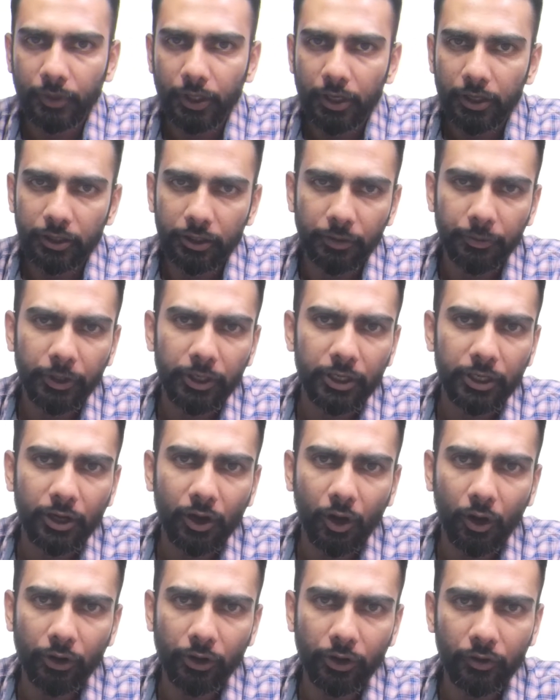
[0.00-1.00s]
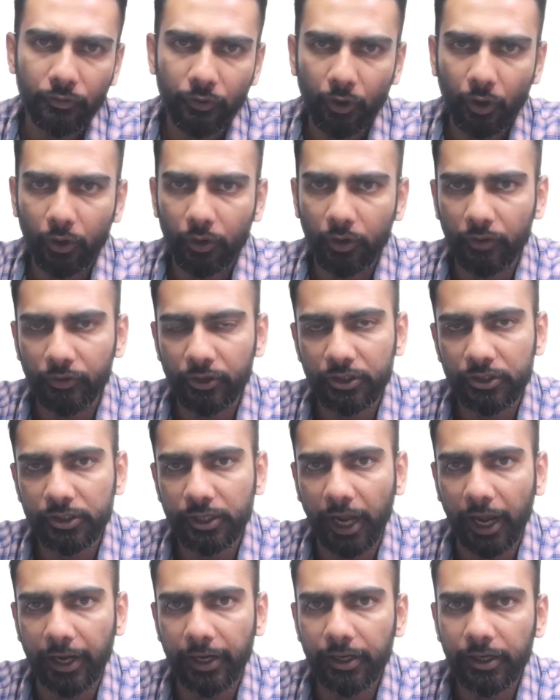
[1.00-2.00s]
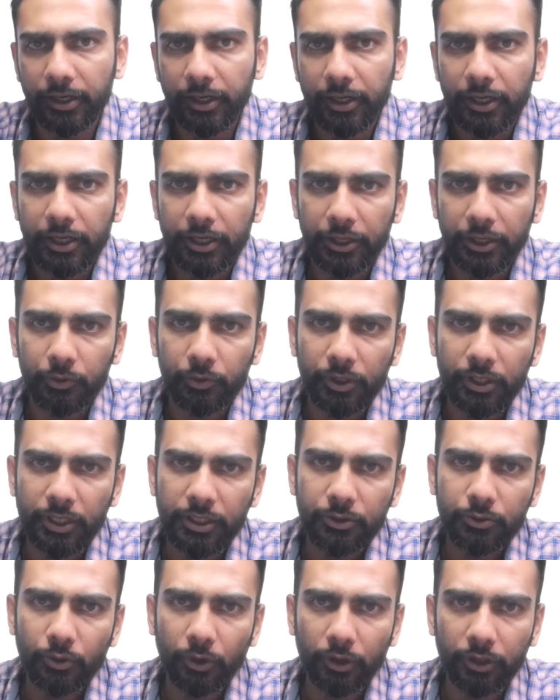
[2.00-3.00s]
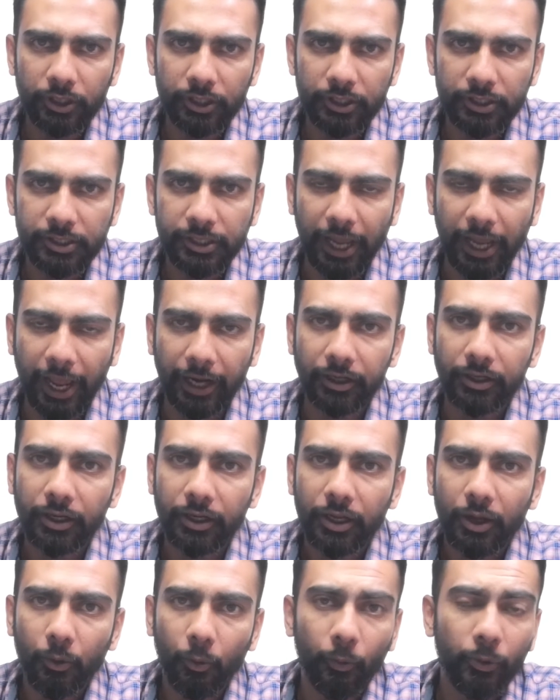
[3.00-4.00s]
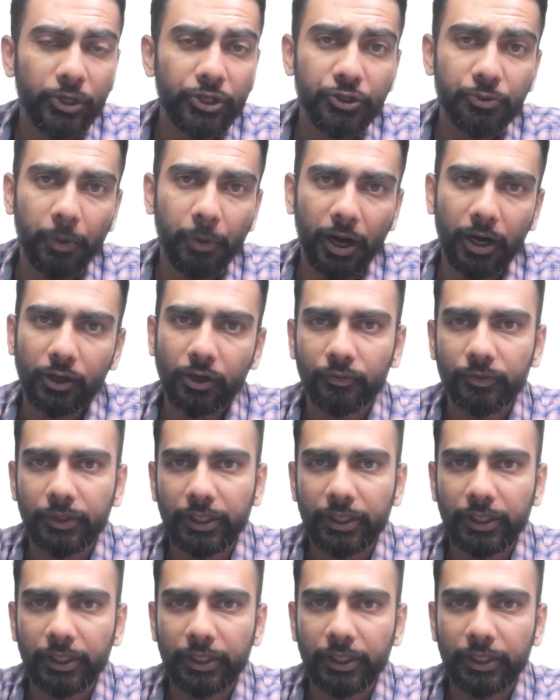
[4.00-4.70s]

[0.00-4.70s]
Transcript: Depending on your photography style, you need to understand which part of the